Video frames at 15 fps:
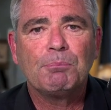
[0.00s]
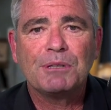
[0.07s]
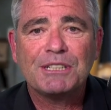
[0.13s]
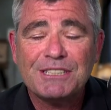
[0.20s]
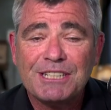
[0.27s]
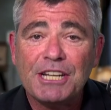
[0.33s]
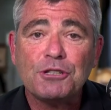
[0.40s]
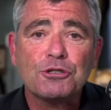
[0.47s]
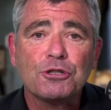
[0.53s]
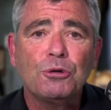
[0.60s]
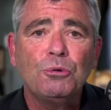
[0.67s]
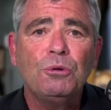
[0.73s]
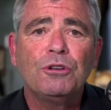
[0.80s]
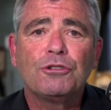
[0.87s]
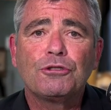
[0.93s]

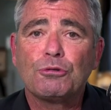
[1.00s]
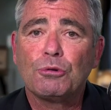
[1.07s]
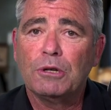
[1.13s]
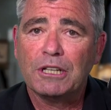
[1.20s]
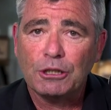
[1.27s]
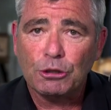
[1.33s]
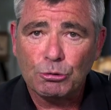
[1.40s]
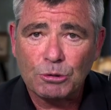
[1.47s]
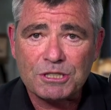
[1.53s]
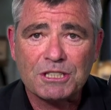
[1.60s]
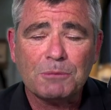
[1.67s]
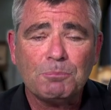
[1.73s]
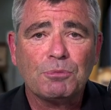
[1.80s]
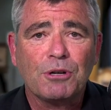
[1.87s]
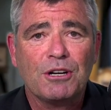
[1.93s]
potential through
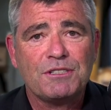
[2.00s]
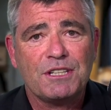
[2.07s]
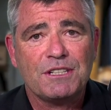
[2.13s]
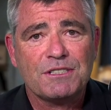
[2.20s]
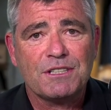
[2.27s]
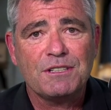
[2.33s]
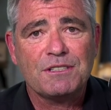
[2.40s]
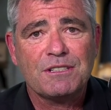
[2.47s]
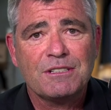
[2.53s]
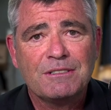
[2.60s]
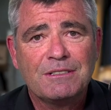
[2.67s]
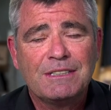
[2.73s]
linguistic processes.